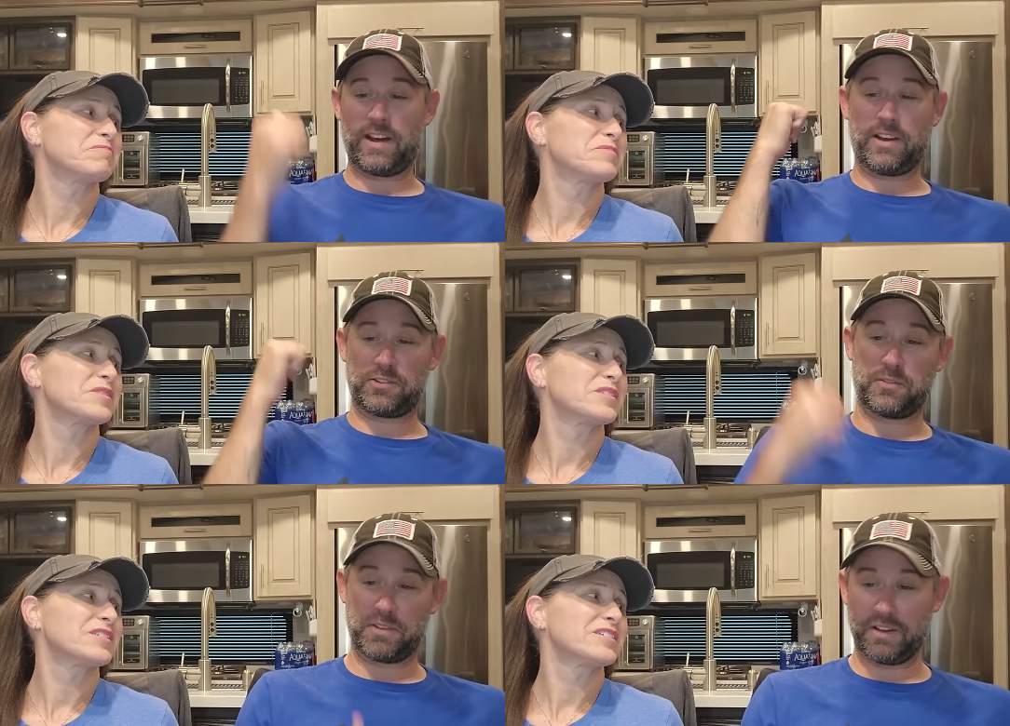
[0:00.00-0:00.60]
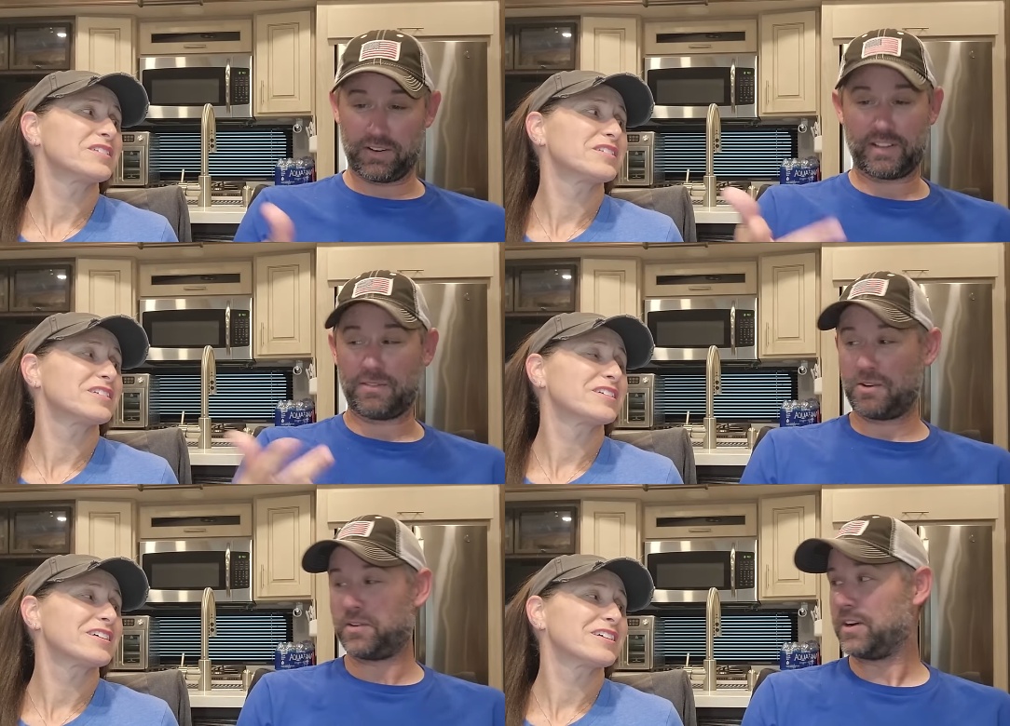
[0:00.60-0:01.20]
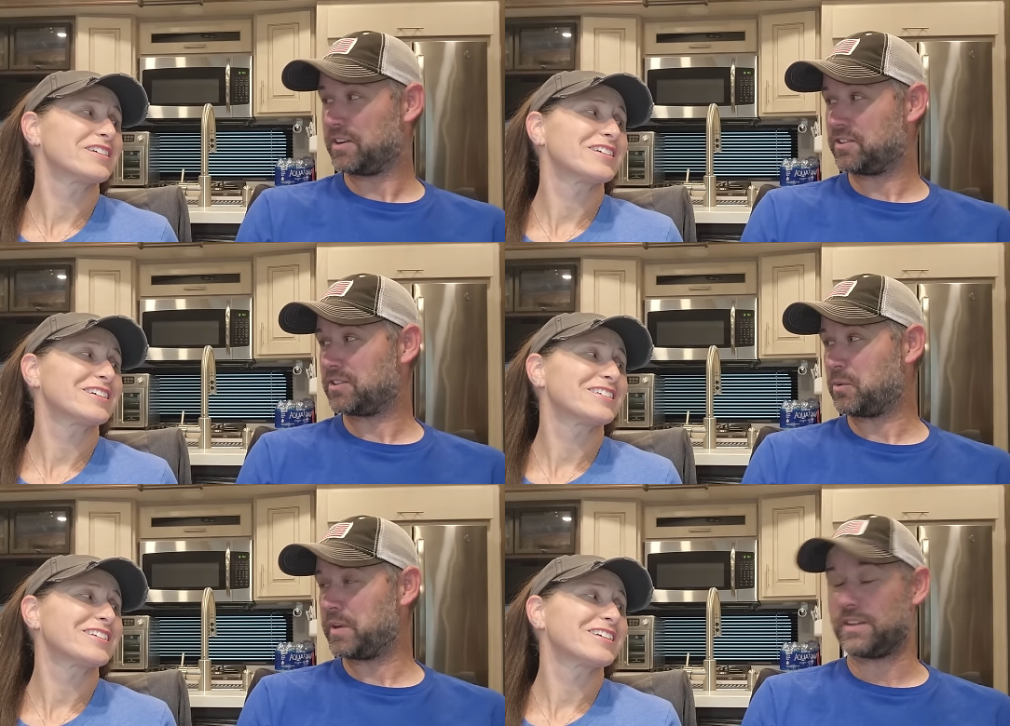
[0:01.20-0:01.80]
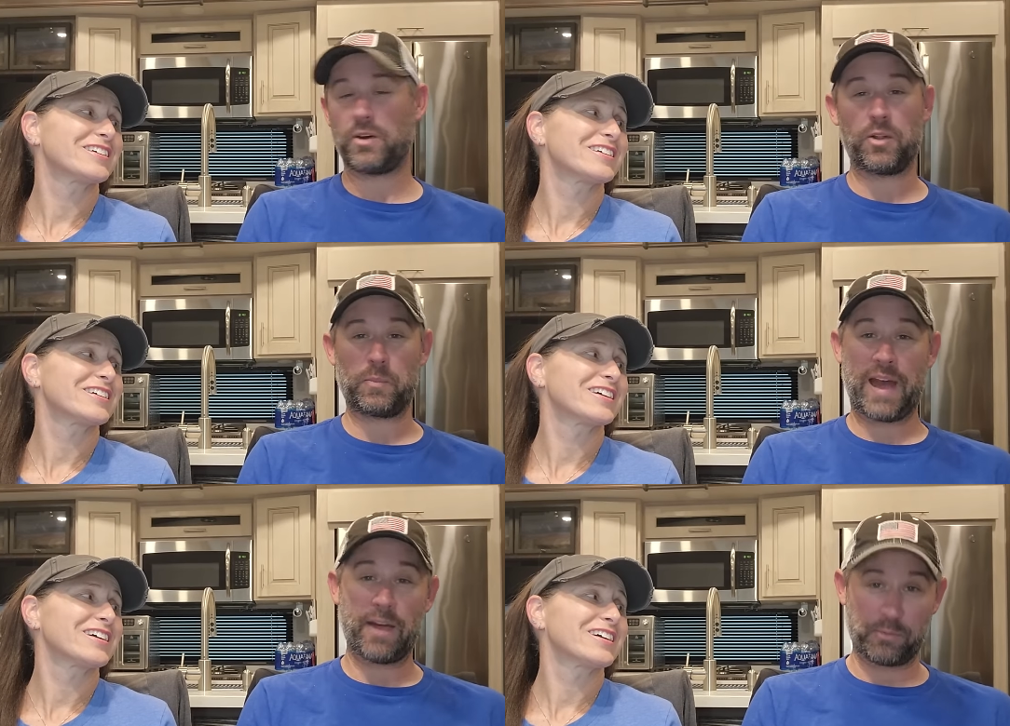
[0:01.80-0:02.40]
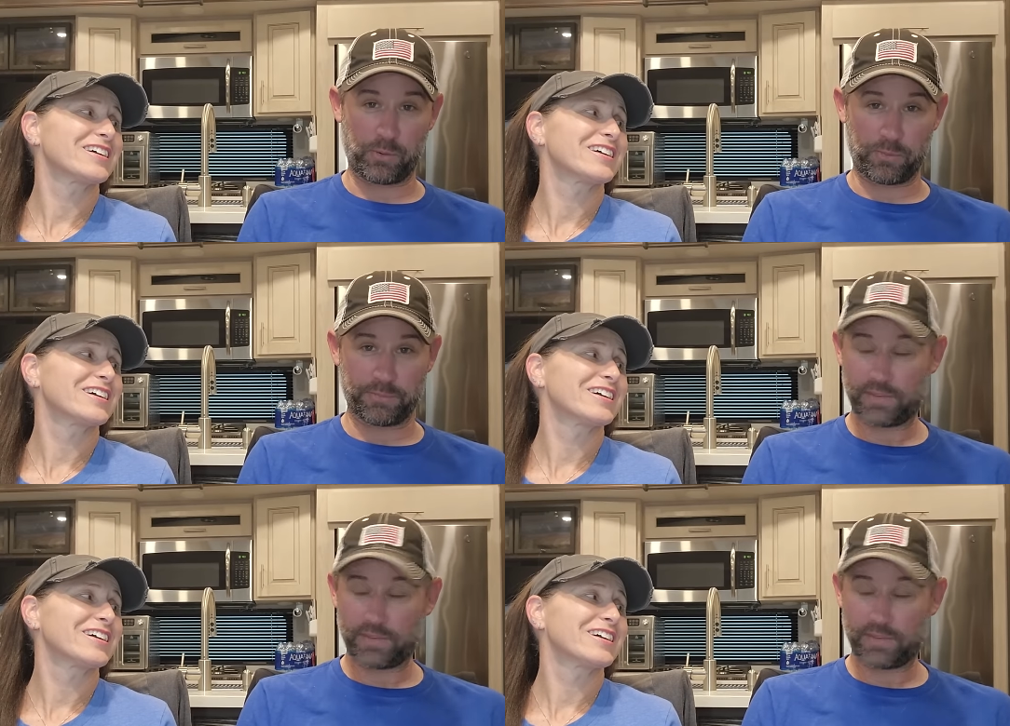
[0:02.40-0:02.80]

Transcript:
Speaker 1: a house over there and living over here. Just so we can go to the bathroom.